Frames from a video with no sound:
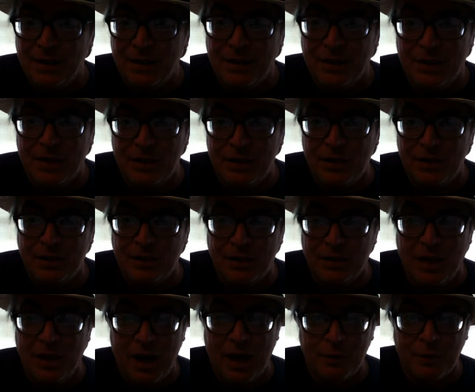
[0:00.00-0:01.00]
uh, in
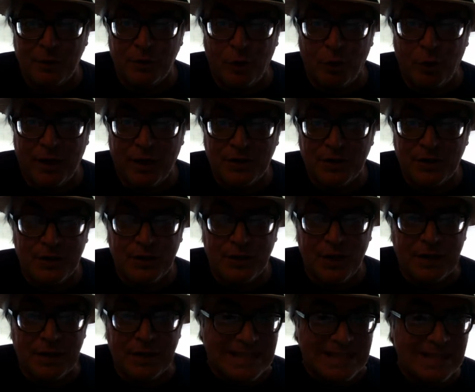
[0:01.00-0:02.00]
uh, Halloween Horror Nights
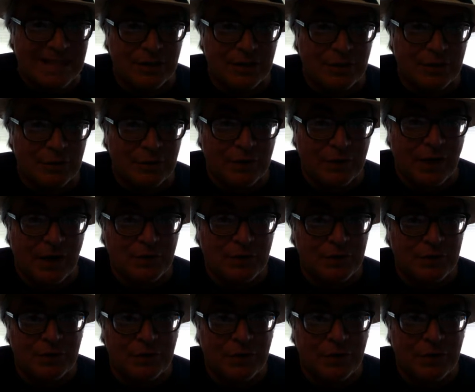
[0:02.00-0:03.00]
13 in
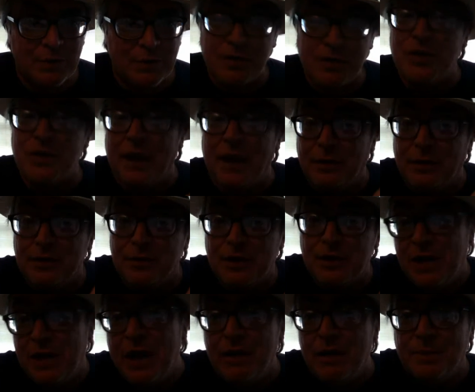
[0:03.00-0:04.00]
2003 with
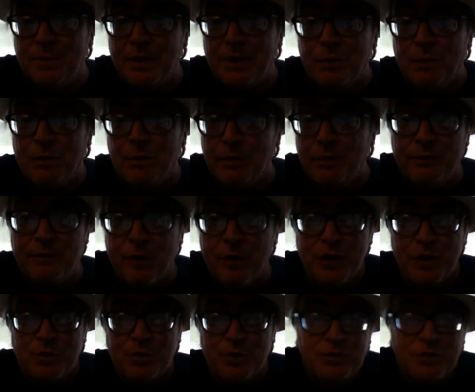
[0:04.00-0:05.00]
Psychoscareapy, where we
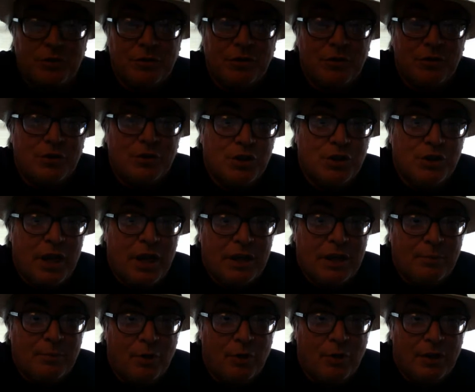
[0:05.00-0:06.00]
first were introduced to
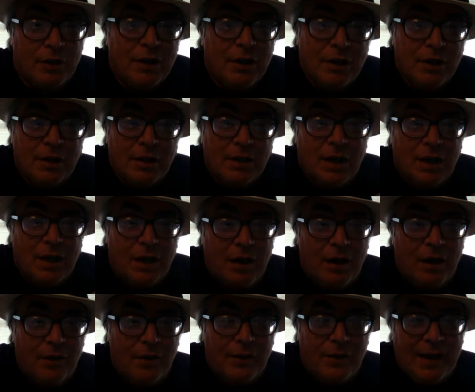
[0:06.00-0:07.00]
Shadybrook.
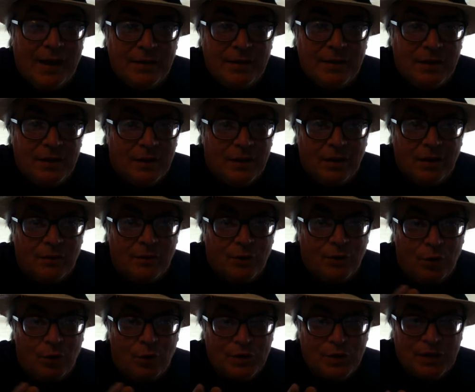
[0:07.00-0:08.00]
Uh, then, of
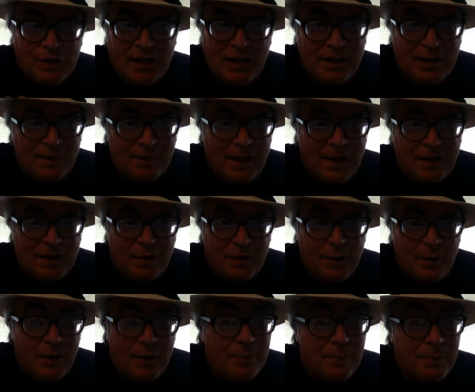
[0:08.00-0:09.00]
course, it came back in
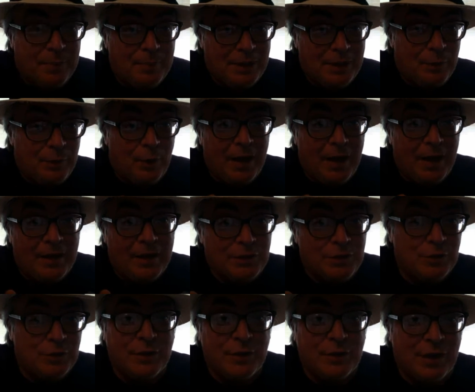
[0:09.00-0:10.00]
a rather big way in
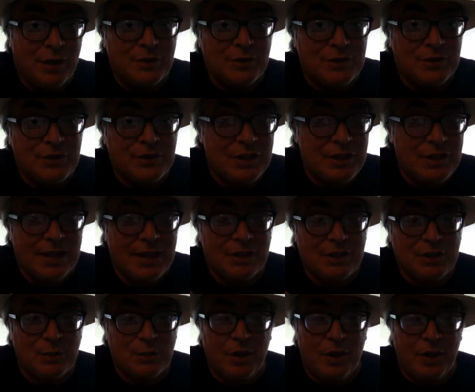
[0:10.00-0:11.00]

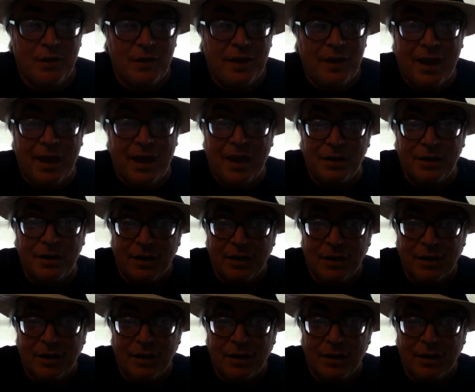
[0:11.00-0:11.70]
2006, where they had